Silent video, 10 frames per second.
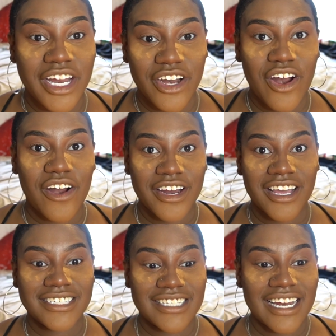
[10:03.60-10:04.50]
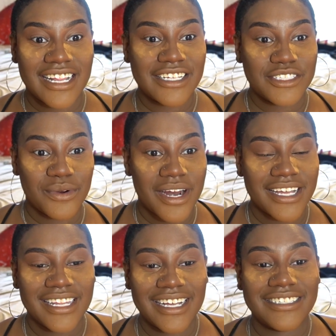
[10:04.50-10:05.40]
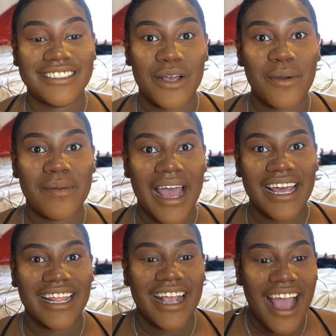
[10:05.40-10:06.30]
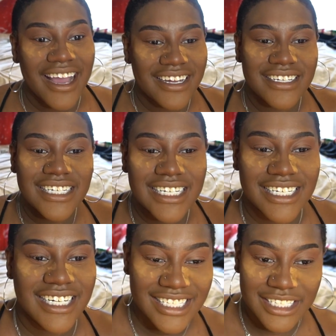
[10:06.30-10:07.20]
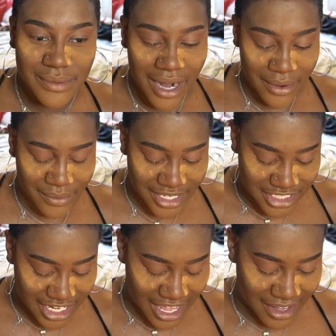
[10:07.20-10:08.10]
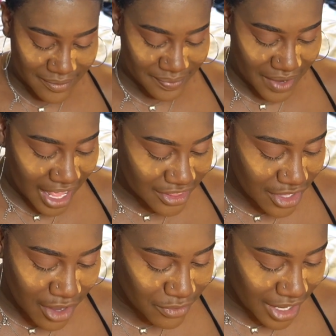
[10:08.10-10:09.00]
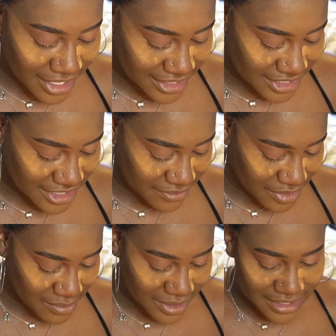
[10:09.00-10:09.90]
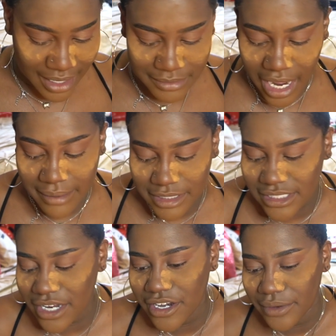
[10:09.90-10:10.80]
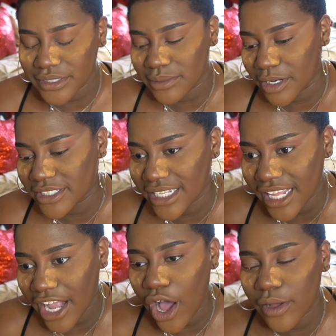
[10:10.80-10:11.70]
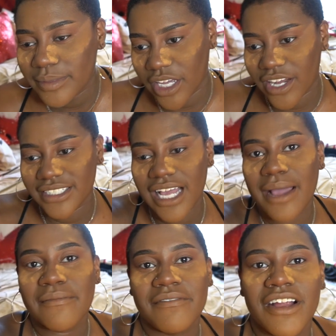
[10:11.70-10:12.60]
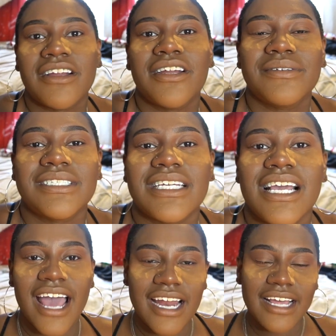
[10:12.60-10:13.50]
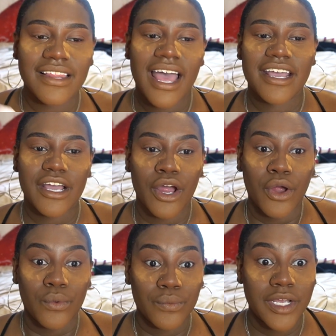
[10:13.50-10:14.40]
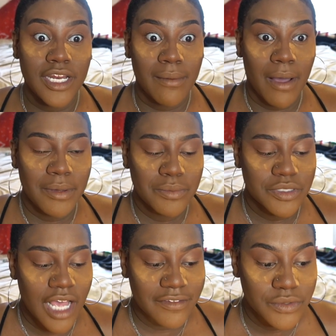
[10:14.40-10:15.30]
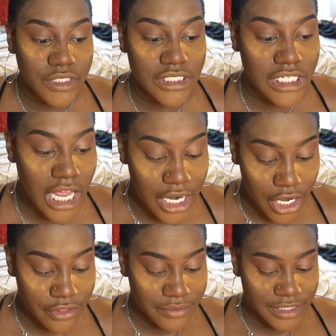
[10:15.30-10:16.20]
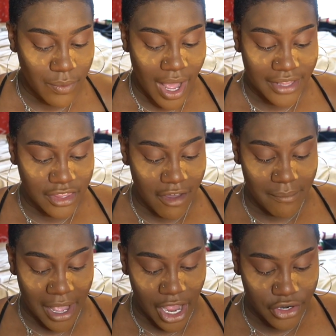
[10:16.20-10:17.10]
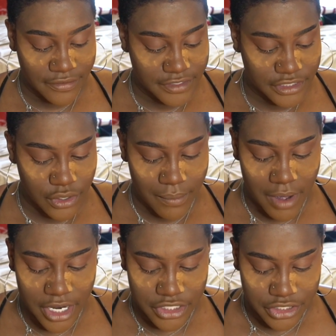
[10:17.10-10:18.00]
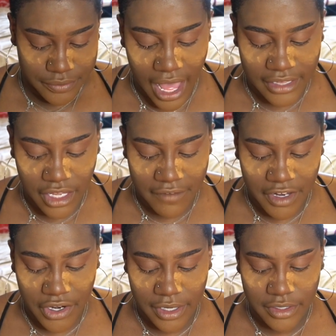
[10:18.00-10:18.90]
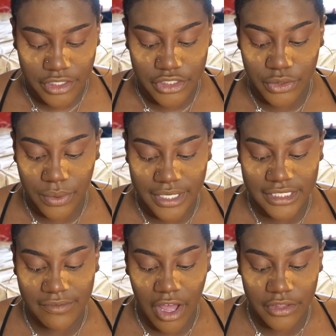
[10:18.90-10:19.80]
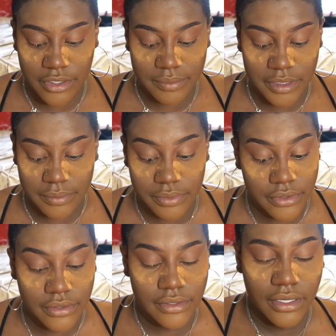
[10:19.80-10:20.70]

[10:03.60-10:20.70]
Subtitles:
to hear Ariana's side of that story, like so bad. Like this is when I wish, like, I love reality TV because I'm just a nosy person. Like, I'll be honest, I'm very nosy and I like reading about people's lives, which is another reason why I love biographies so much. I love hearing the stories of other people.